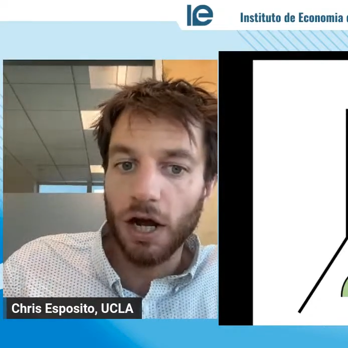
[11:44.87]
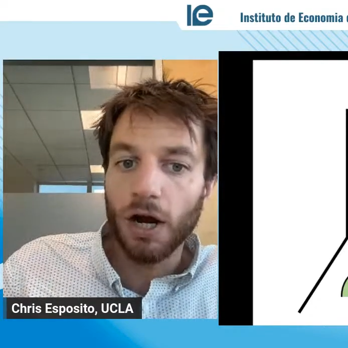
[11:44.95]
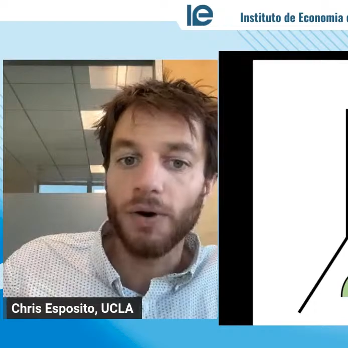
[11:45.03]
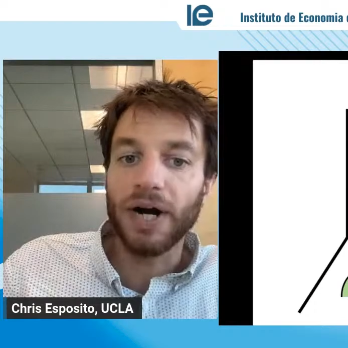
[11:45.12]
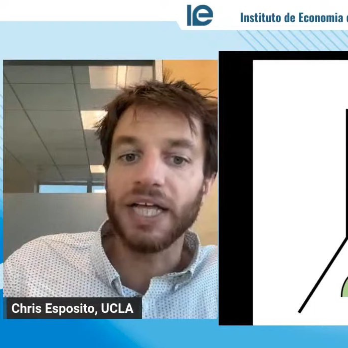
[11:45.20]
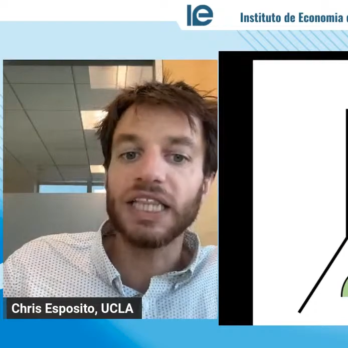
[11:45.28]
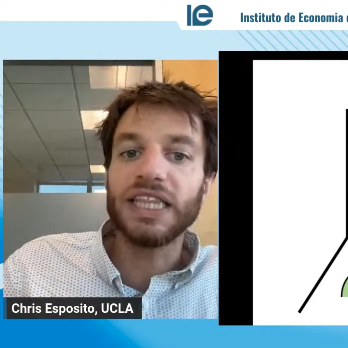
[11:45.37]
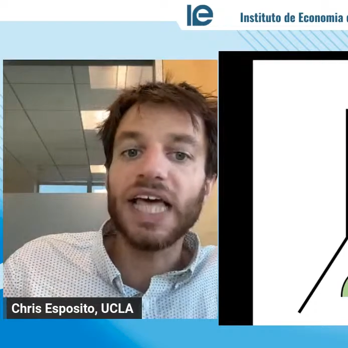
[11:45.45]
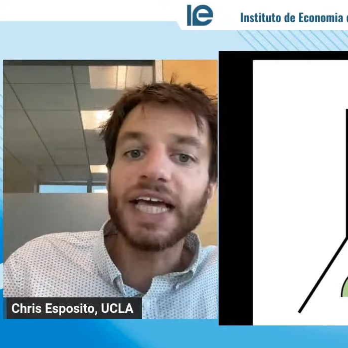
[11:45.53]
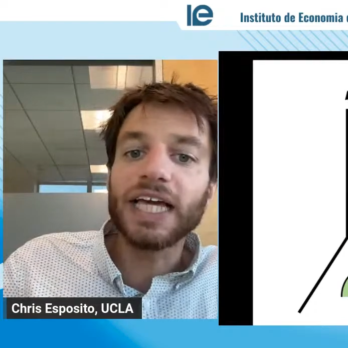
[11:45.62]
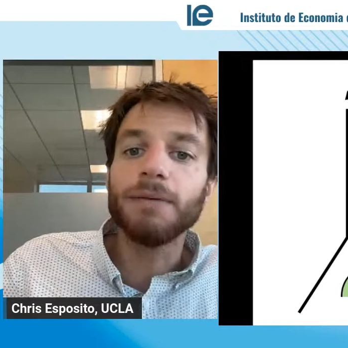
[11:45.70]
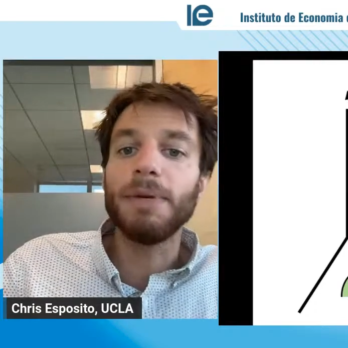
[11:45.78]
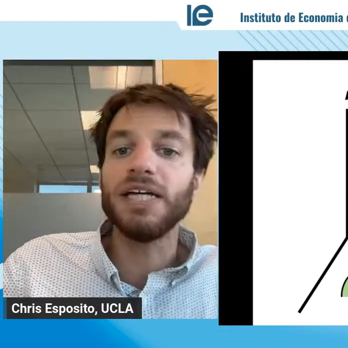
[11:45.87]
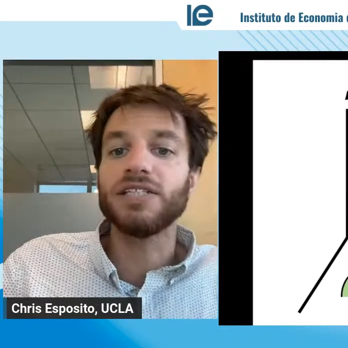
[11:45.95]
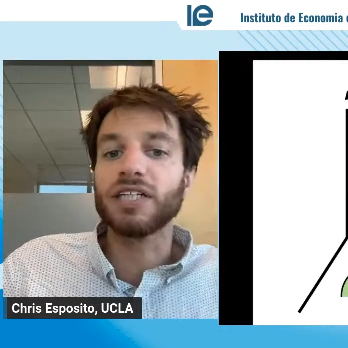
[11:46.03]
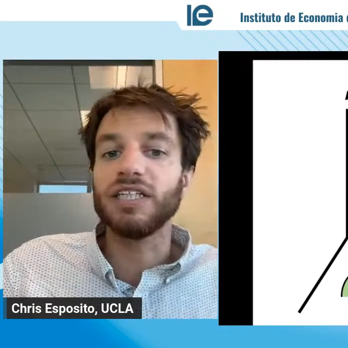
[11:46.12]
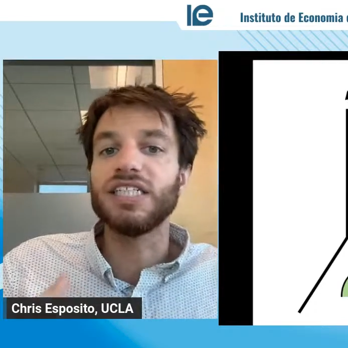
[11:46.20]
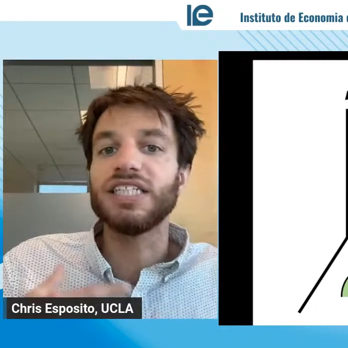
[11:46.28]
right, they can
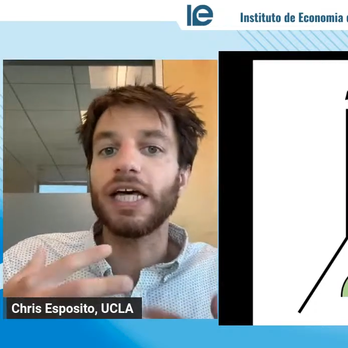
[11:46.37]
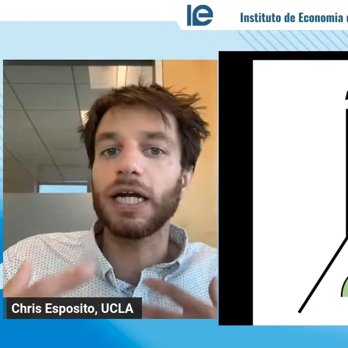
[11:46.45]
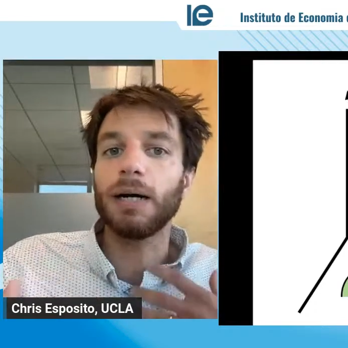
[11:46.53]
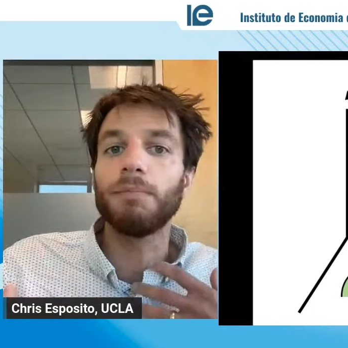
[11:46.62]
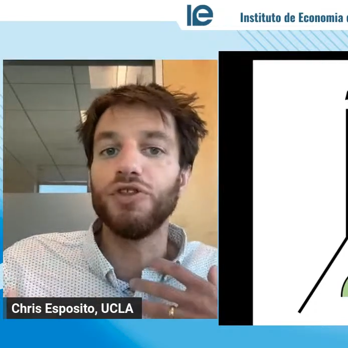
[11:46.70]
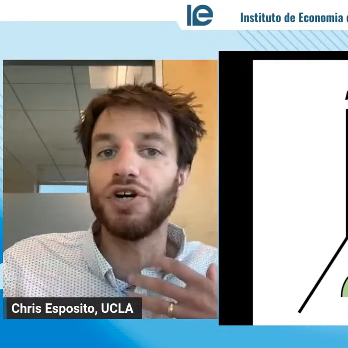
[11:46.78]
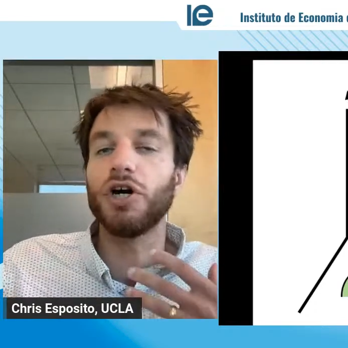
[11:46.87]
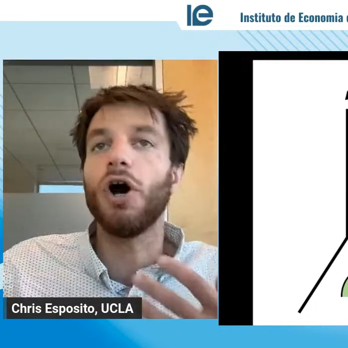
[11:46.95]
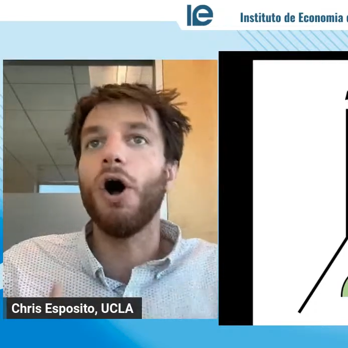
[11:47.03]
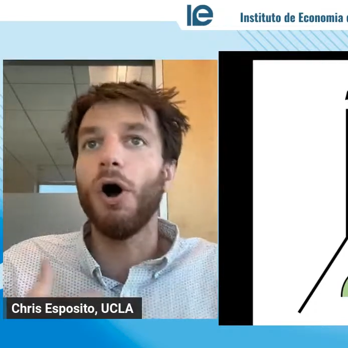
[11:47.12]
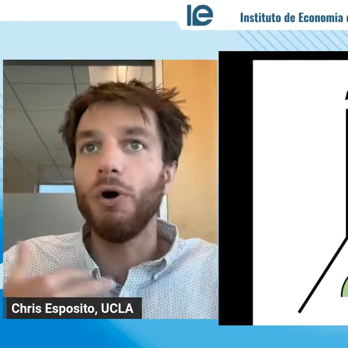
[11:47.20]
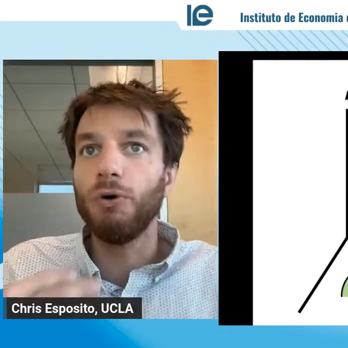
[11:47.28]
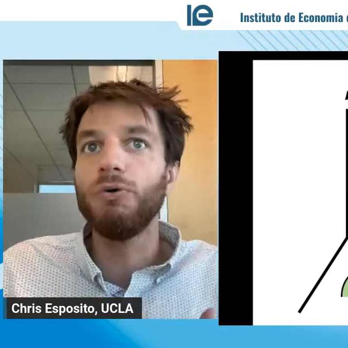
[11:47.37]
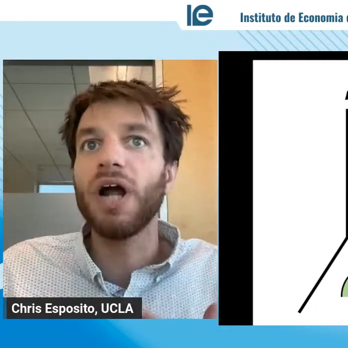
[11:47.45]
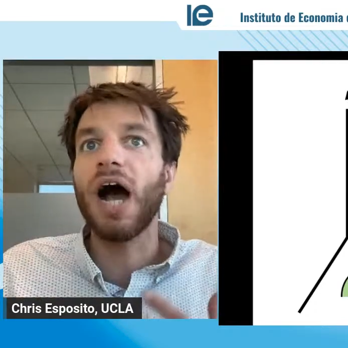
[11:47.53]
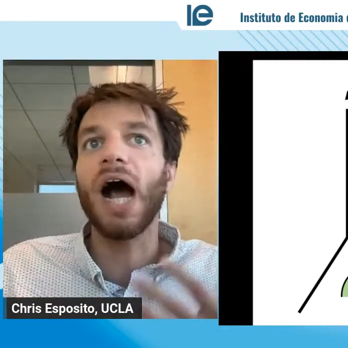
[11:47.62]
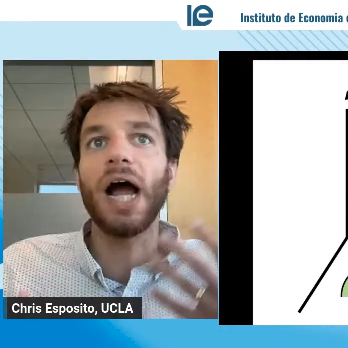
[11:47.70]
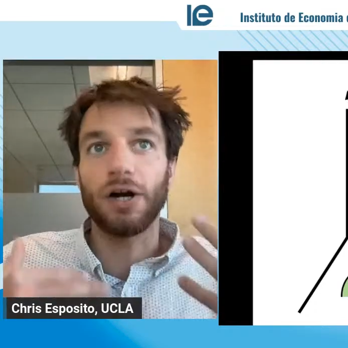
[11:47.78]
basically set up their own
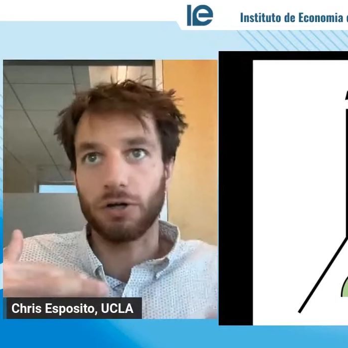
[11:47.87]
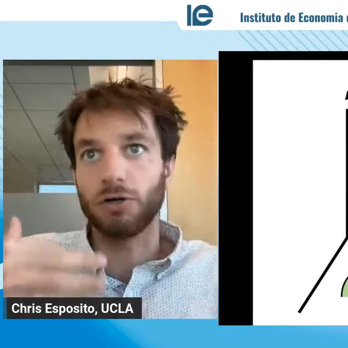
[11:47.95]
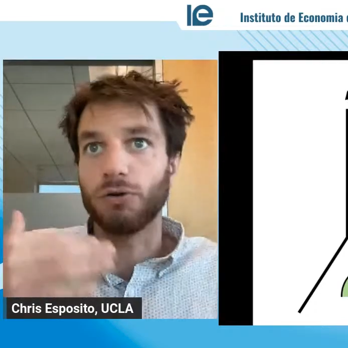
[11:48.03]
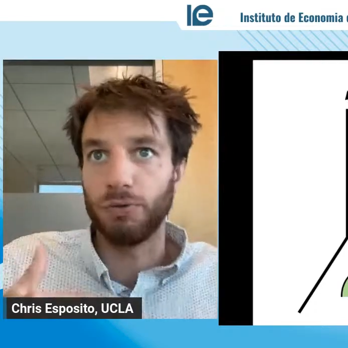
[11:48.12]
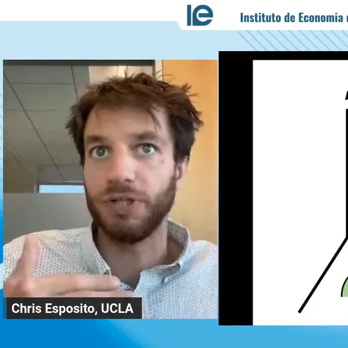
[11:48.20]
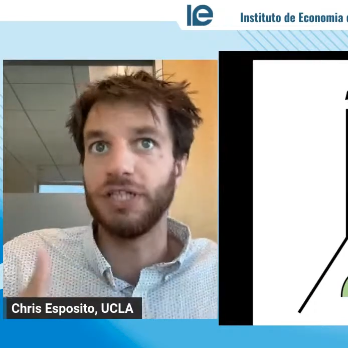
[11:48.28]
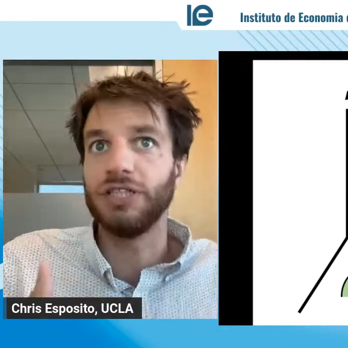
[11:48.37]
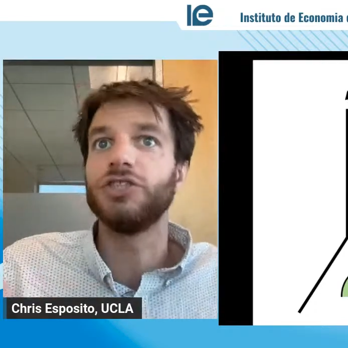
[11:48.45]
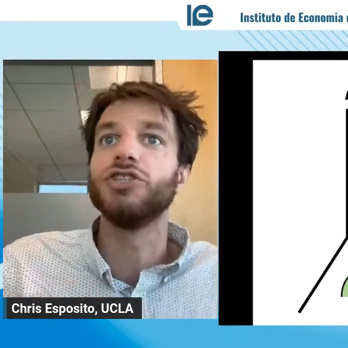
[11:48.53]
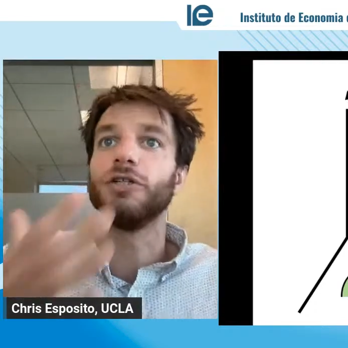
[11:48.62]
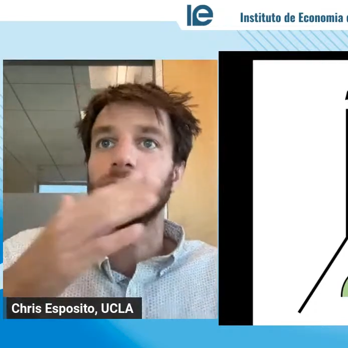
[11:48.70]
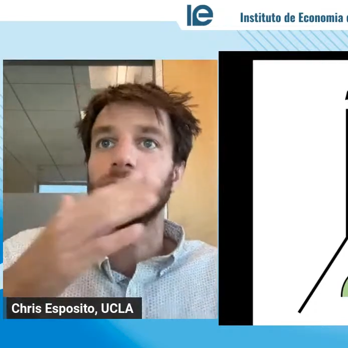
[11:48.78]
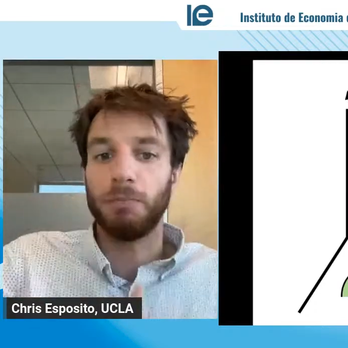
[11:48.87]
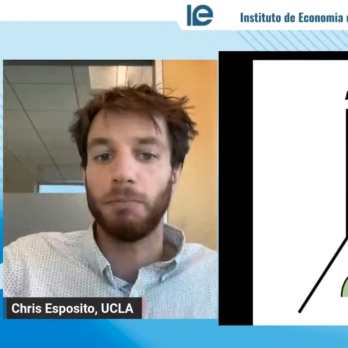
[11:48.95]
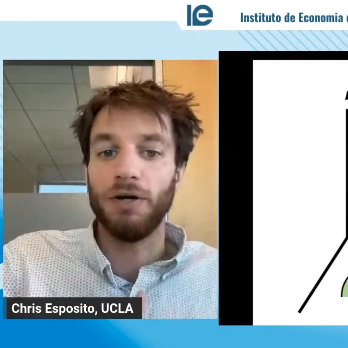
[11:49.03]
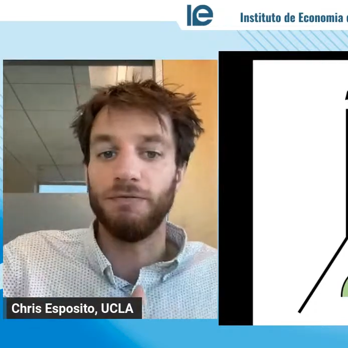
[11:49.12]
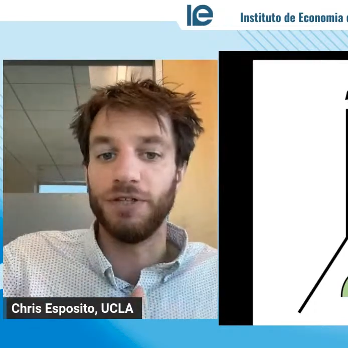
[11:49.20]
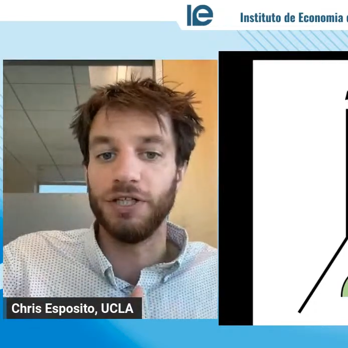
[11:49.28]
hierarchical relationship
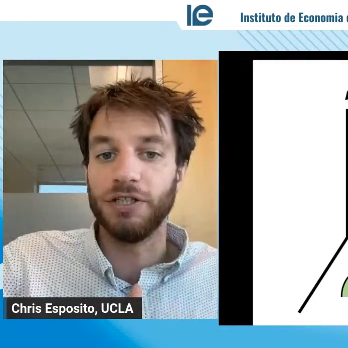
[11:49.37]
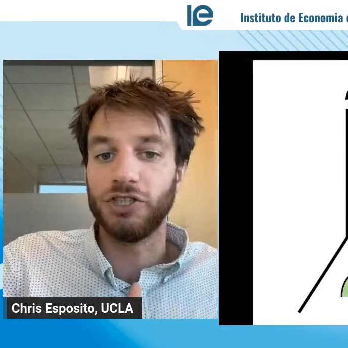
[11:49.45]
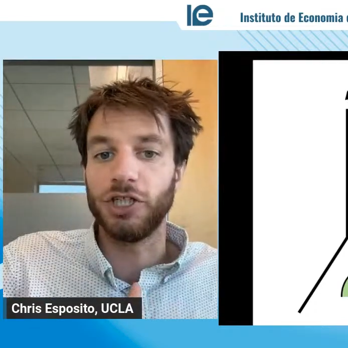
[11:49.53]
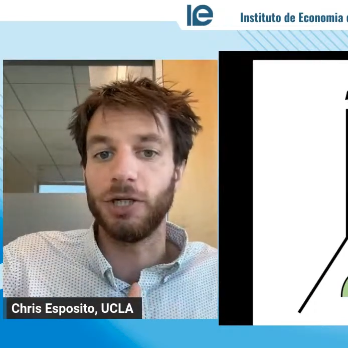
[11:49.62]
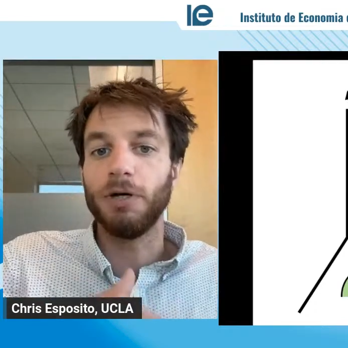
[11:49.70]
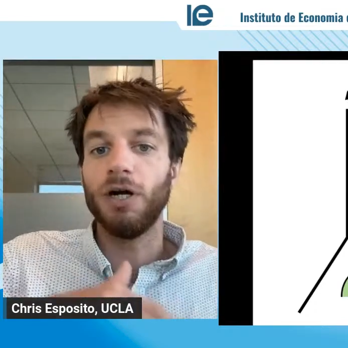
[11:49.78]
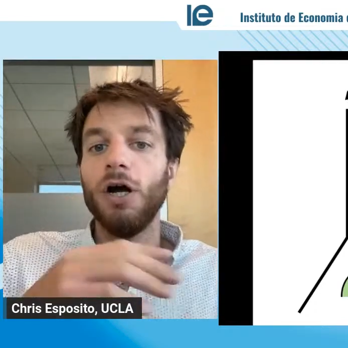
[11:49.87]
of leadership,